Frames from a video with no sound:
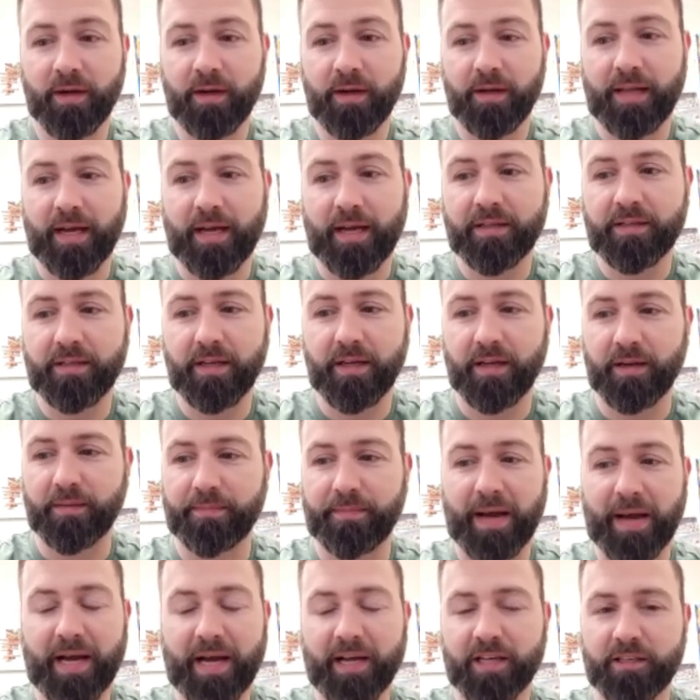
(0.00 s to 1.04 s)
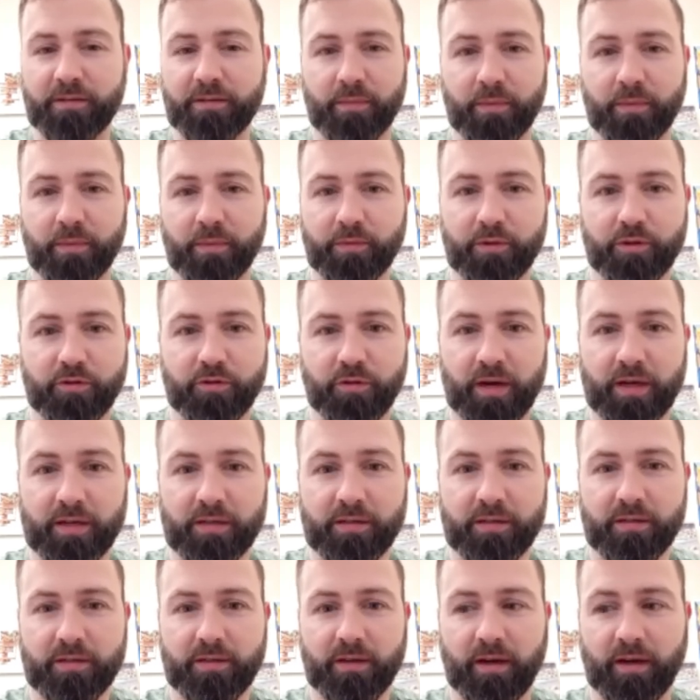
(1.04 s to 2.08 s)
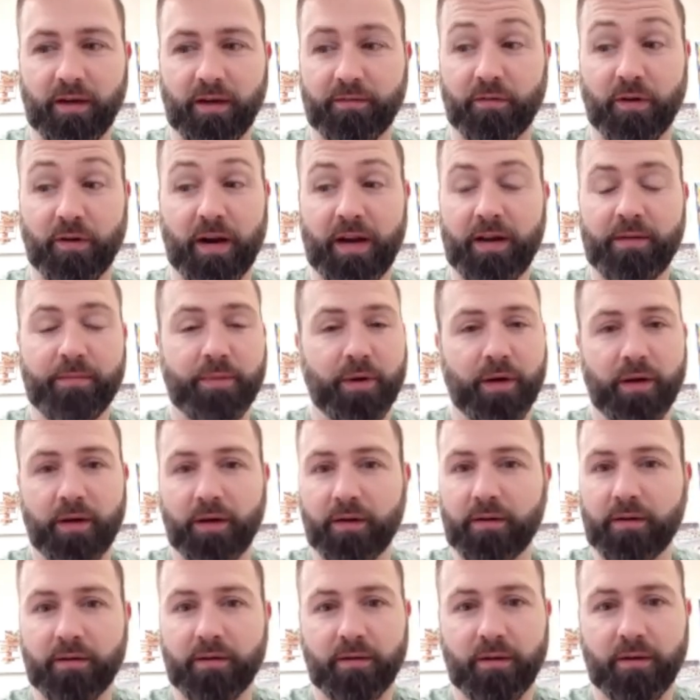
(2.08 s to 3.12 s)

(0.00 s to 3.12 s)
that's like maximum stress uh, for anybody.